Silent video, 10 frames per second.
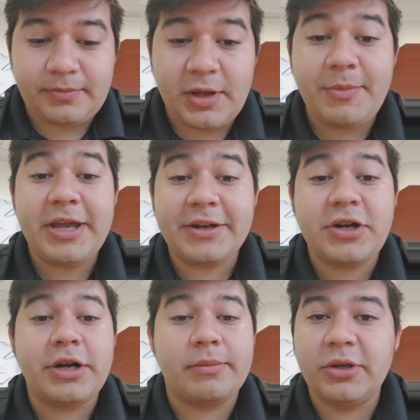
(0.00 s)
but yeah,
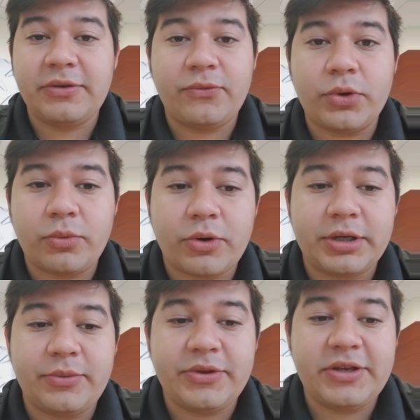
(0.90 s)
Donny, I'm looking forward to
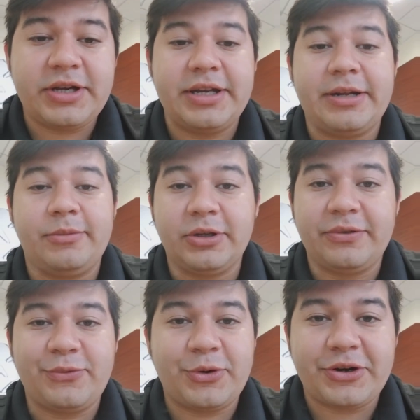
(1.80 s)
working with you, and I'm looking
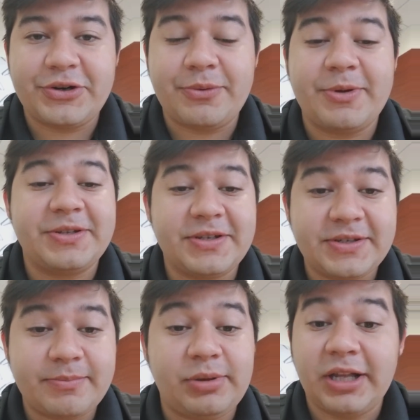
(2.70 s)
forward to earning your
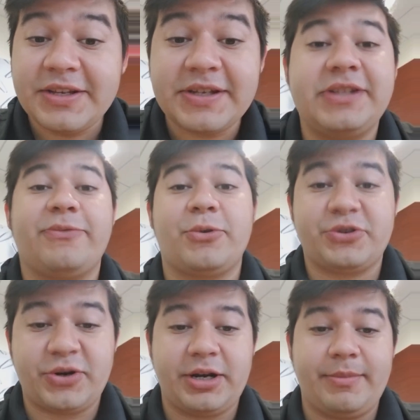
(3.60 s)
business. Plus, it's Ford
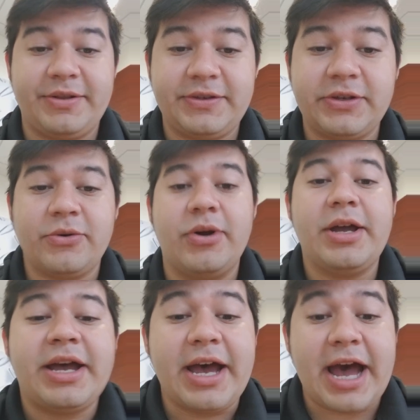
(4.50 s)
Truck Month, so
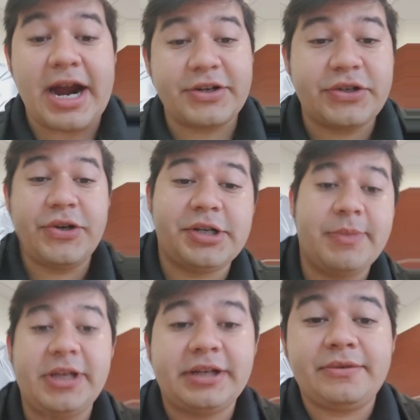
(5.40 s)
actually, you're going to
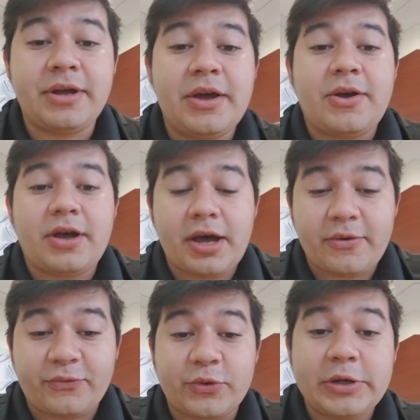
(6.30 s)
be getting uh,
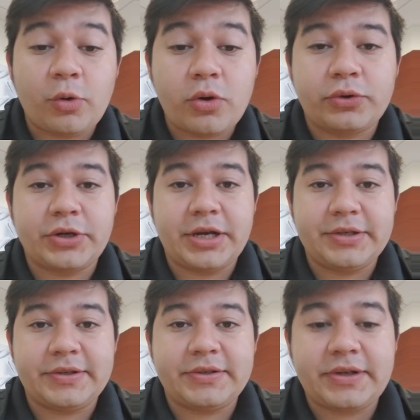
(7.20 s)
free oil
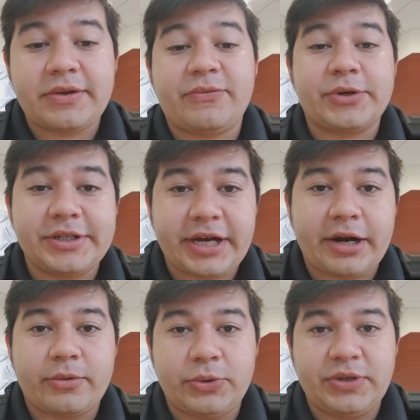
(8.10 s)
changes and free
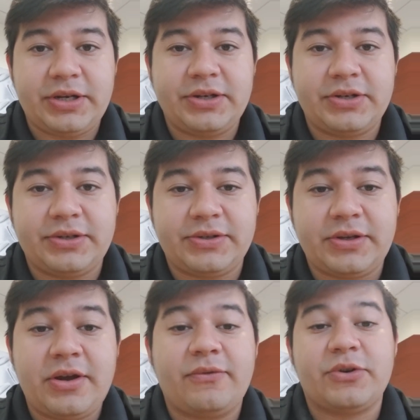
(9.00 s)
tire rotations for